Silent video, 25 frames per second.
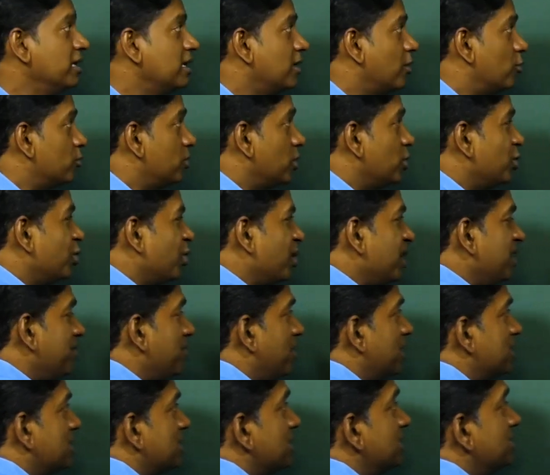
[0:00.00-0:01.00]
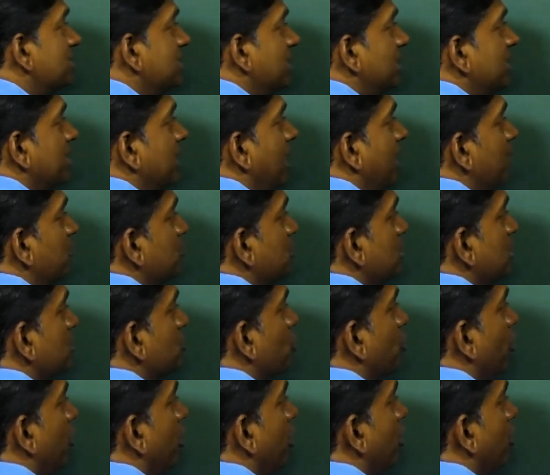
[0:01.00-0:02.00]
Now, the universal set, I am
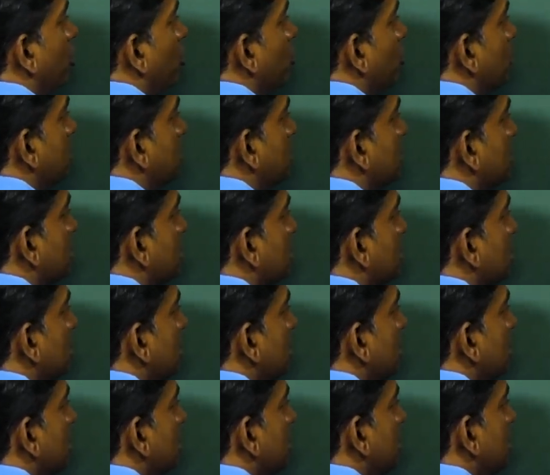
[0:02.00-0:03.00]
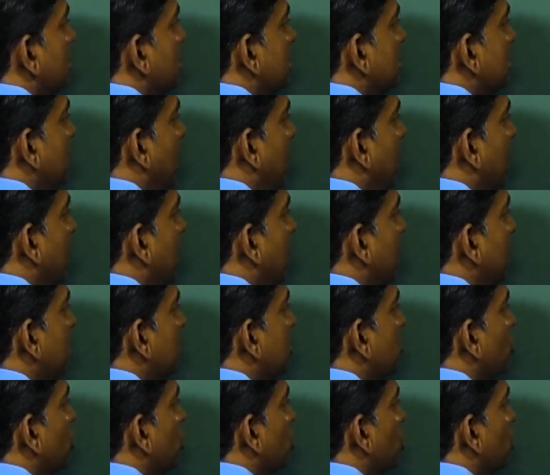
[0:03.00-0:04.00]
just going to use the
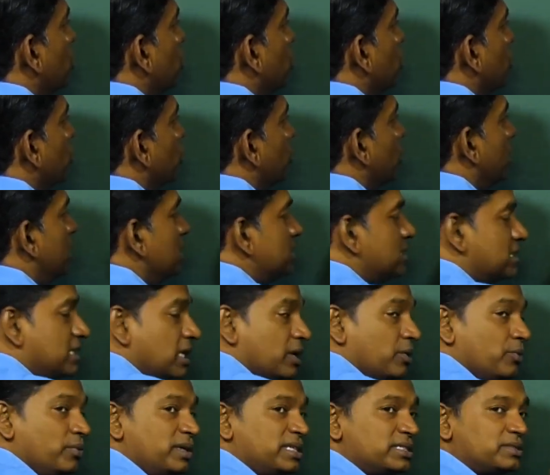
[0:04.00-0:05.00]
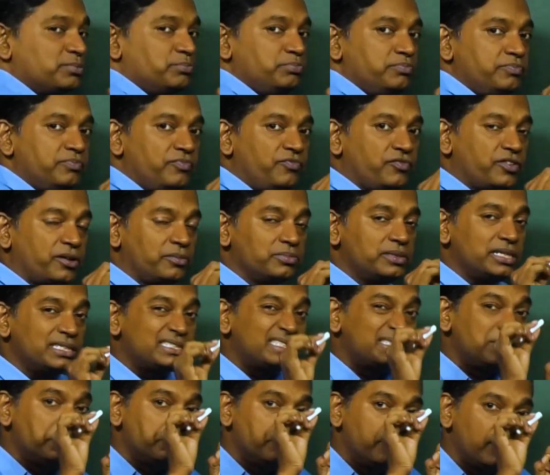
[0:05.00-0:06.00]
stylized U to distinguish from the
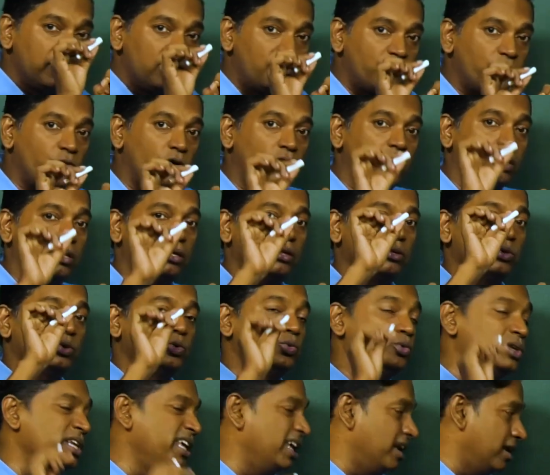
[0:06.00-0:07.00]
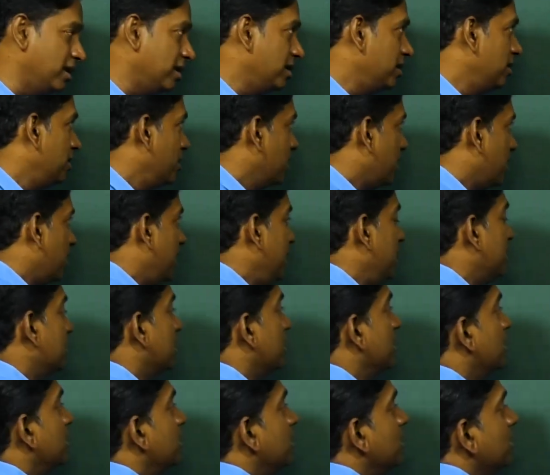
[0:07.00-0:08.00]
symbol for union, right?
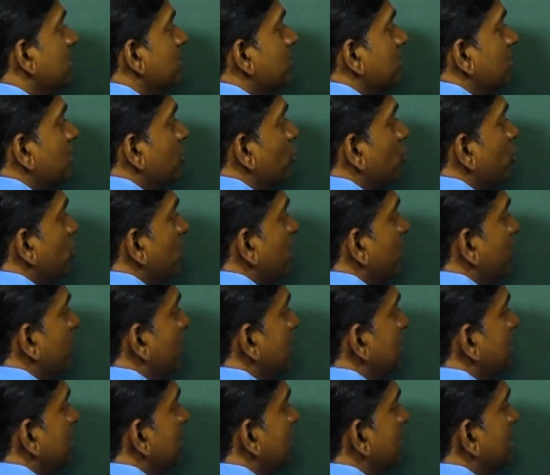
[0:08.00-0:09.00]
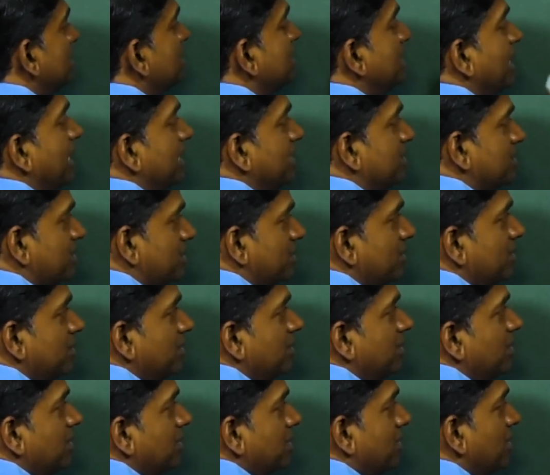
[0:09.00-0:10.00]
The universal set
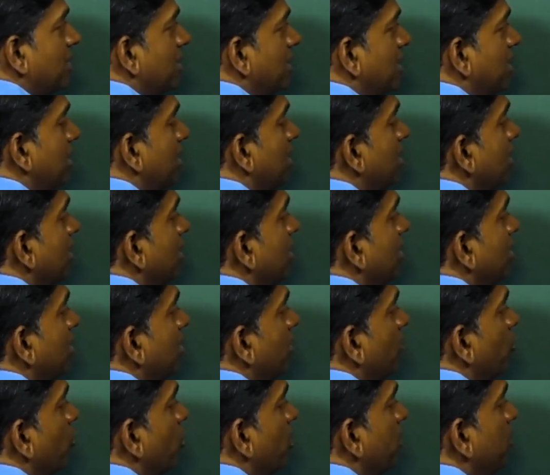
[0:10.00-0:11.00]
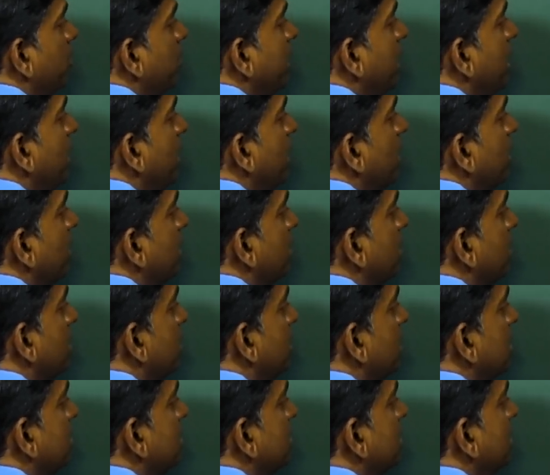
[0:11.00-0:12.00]
here would be
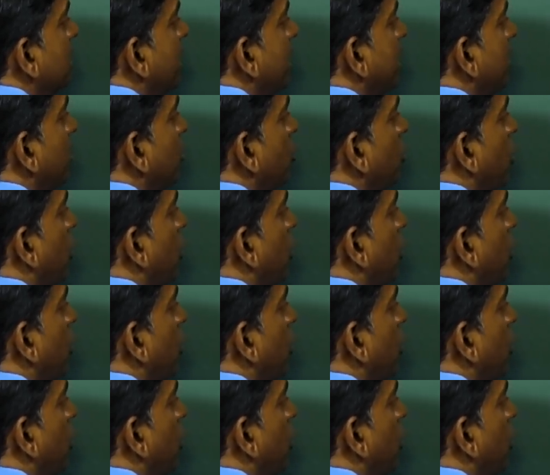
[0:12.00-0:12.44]
the set